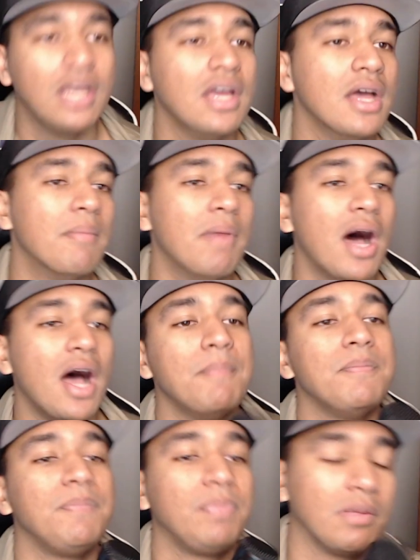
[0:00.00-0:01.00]
Mom,
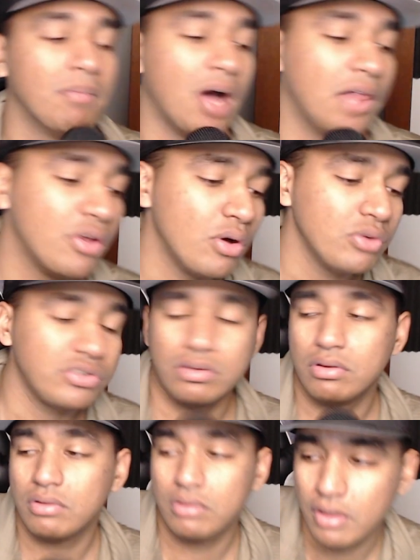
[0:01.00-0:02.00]

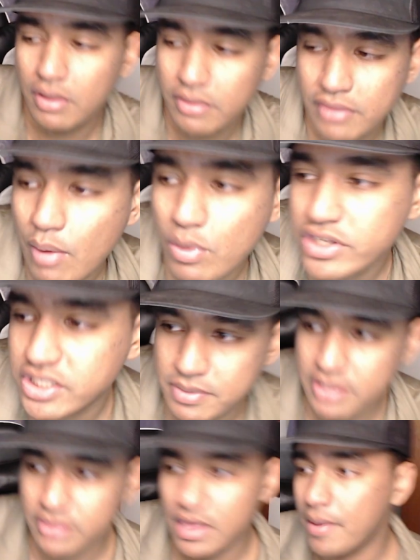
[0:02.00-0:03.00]
that wasn't
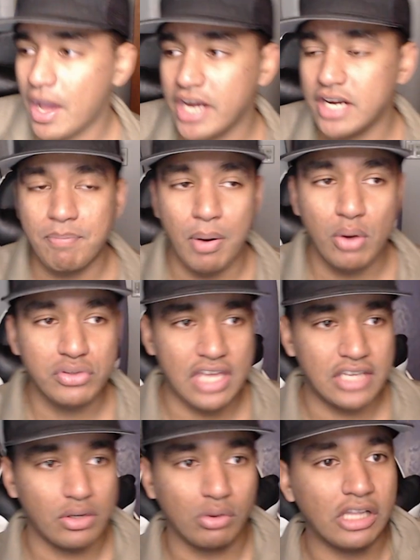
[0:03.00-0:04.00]
me. That I didn't post
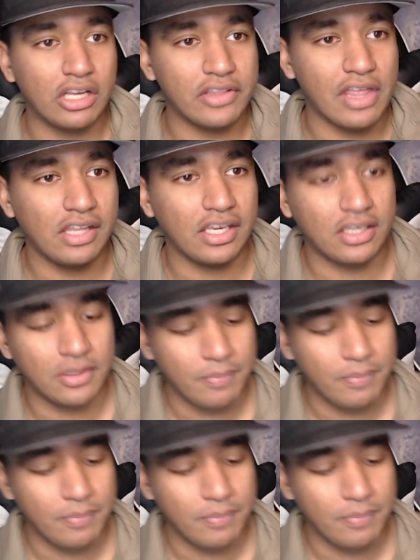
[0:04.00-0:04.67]
that. Don't click on that link.